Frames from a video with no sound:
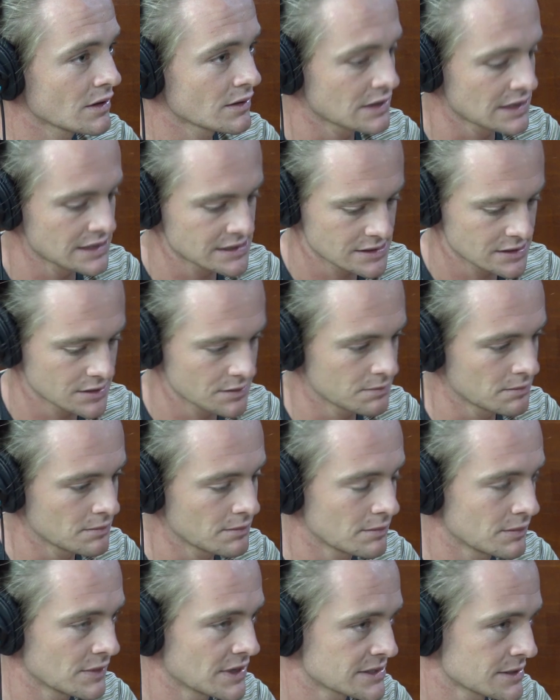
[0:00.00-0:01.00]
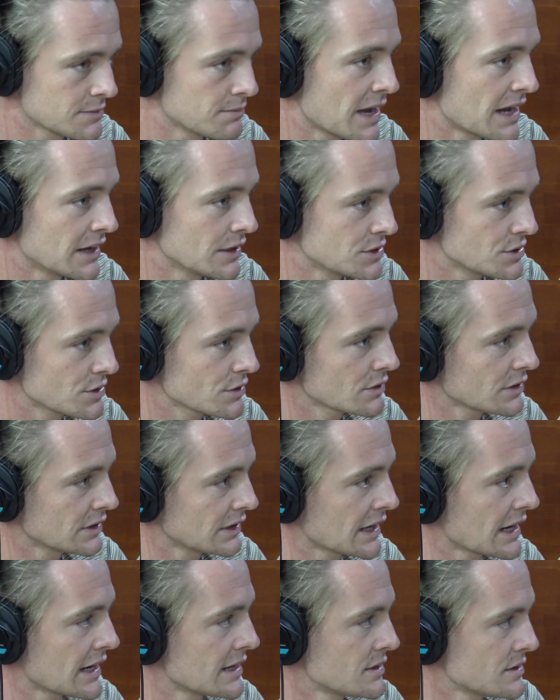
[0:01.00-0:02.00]
there's a manager in
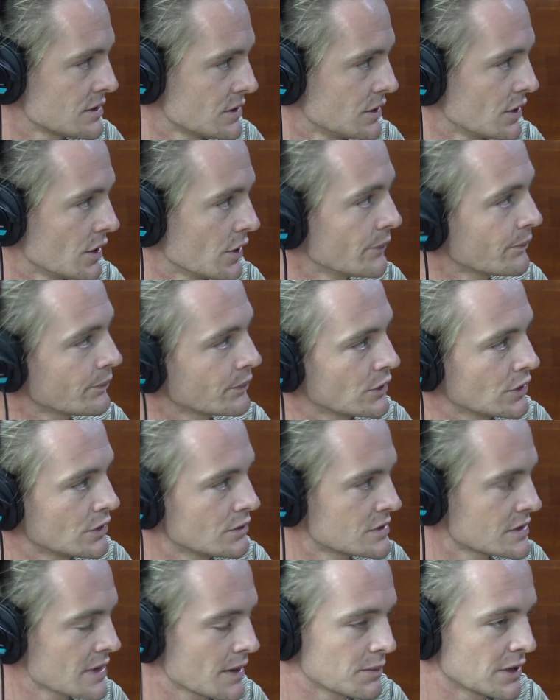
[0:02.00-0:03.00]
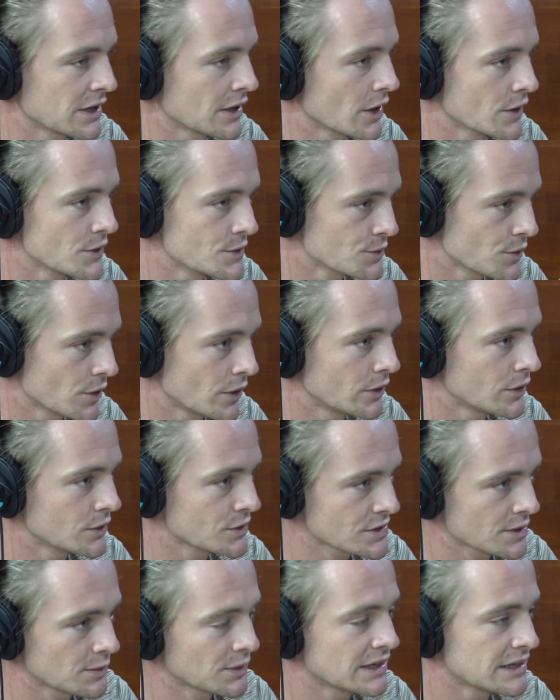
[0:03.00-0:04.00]
case, something goes wrong or
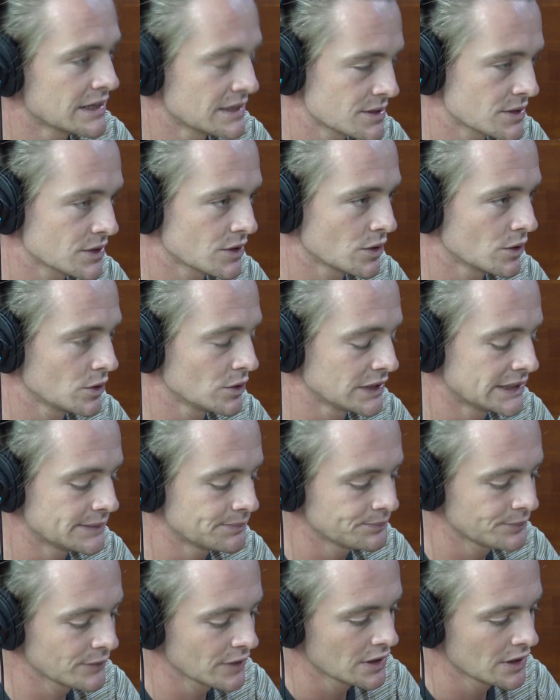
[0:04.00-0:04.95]
someone needs to call in.